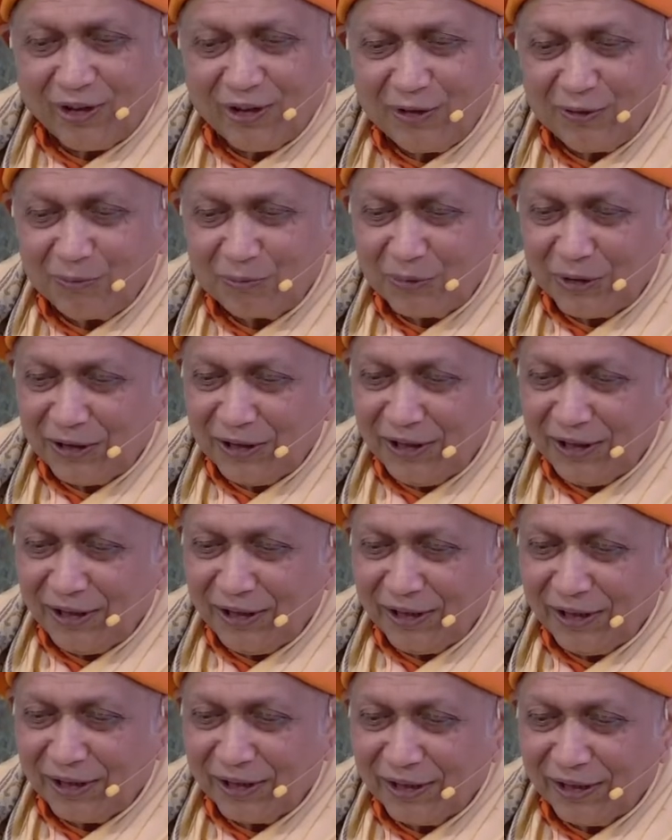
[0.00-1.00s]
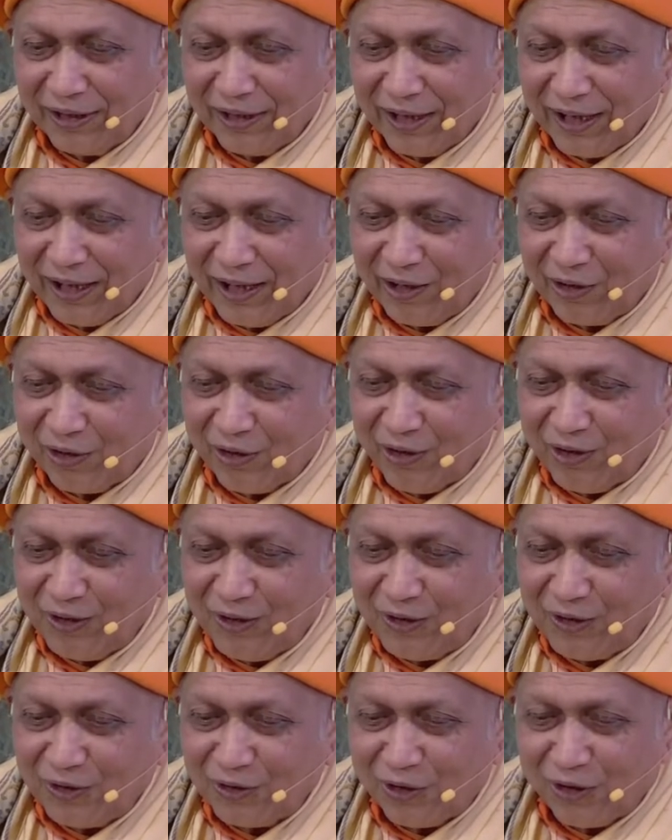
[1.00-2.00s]
All money and
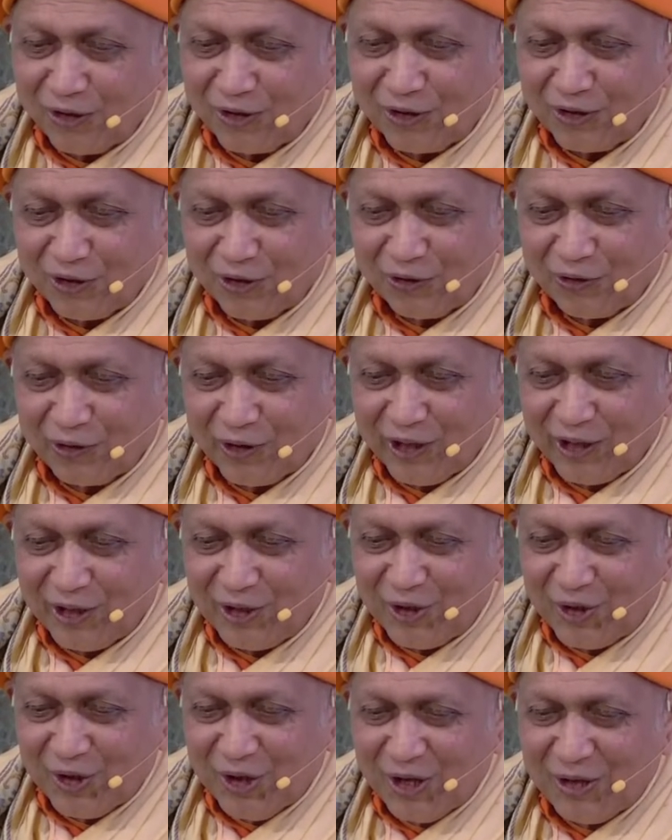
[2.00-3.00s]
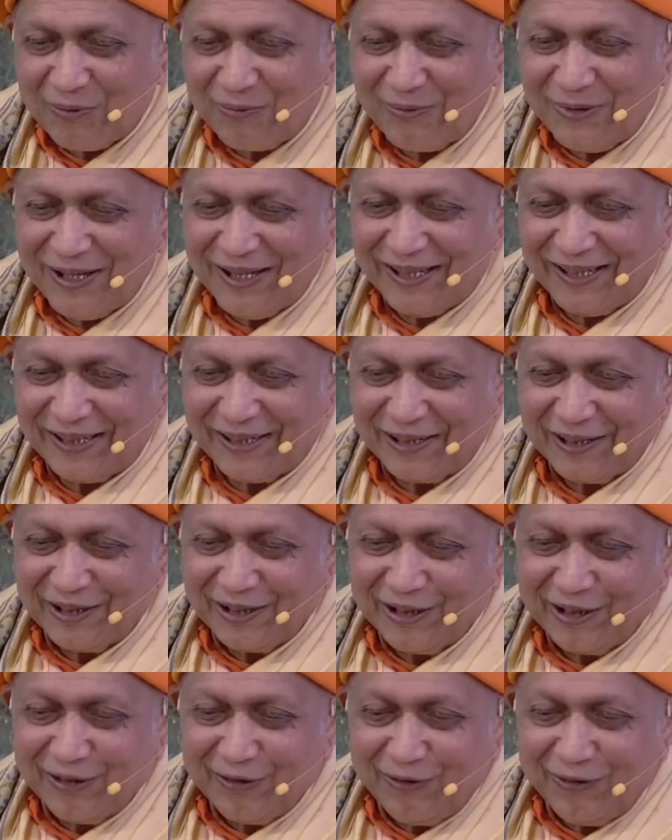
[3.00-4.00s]
all sorts of
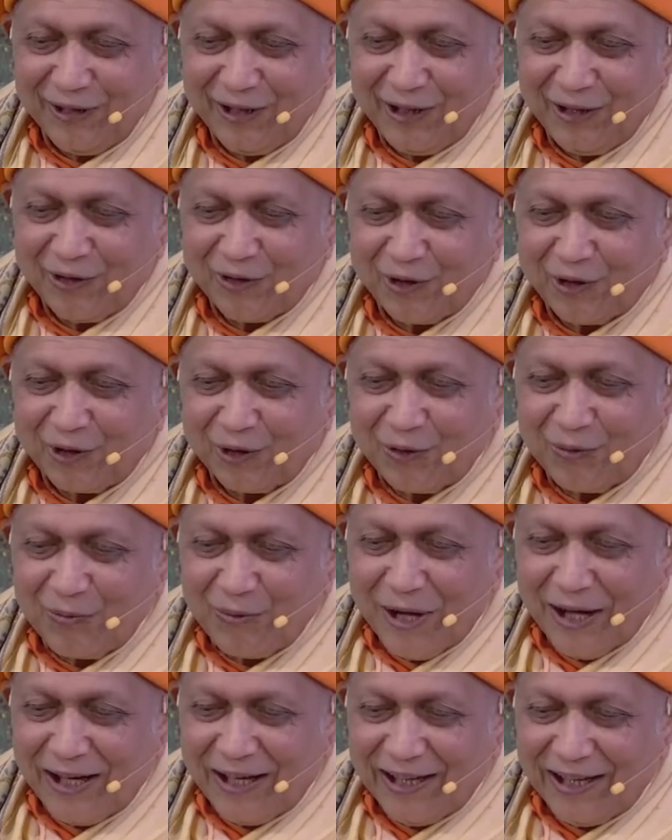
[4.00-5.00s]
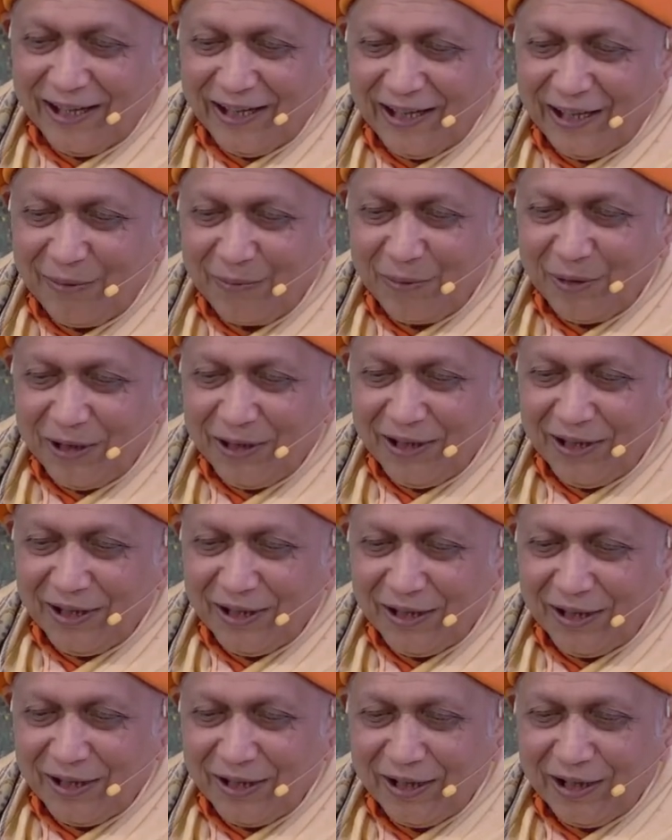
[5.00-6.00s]
enjoyment will automatically
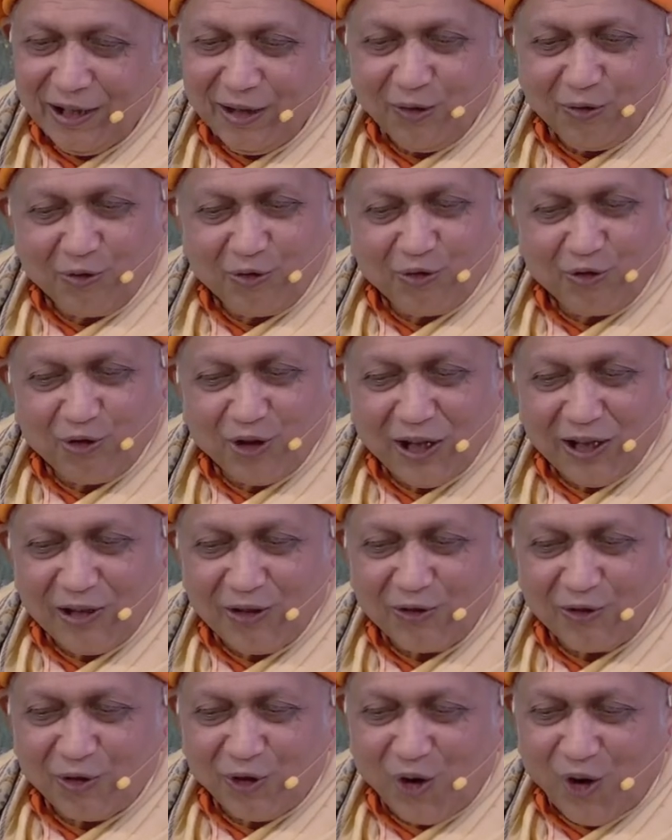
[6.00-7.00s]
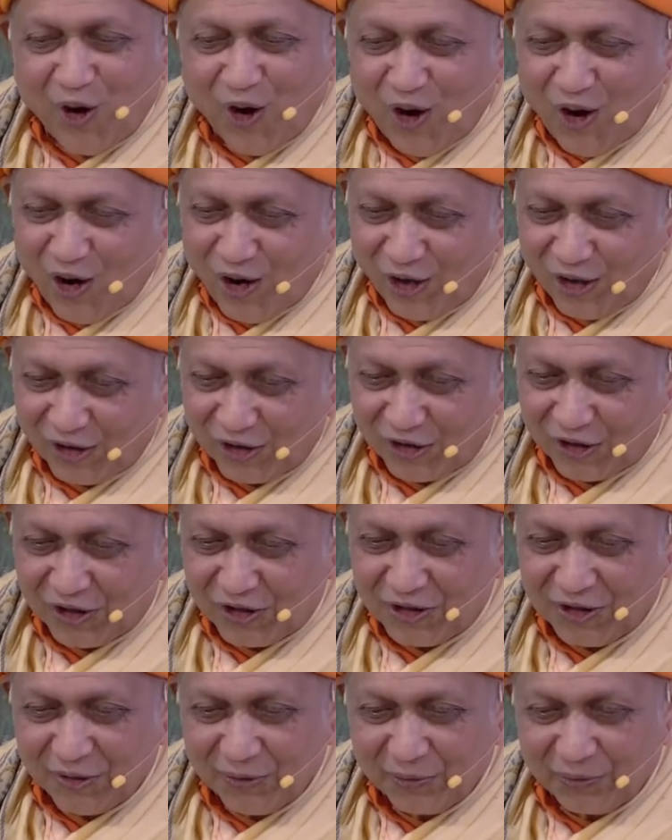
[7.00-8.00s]
be there if one
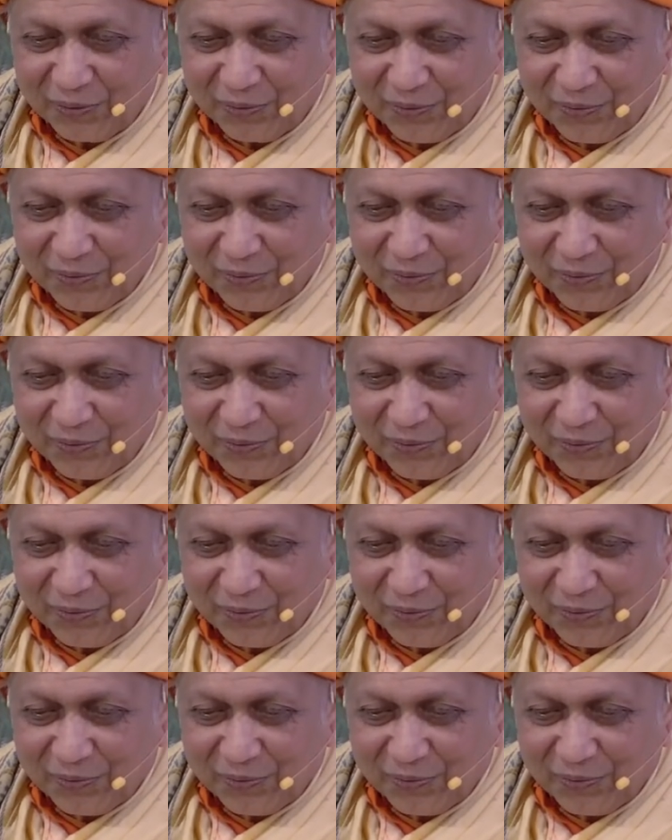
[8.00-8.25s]
wants.